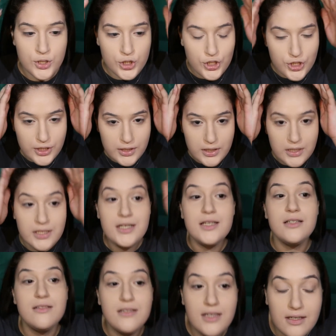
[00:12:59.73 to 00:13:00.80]
She
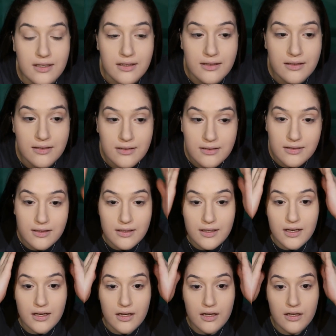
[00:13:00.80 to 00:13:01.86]
leaned in
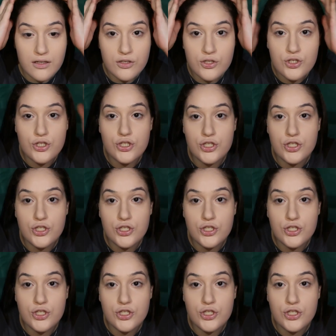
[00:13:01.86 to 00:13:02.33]
and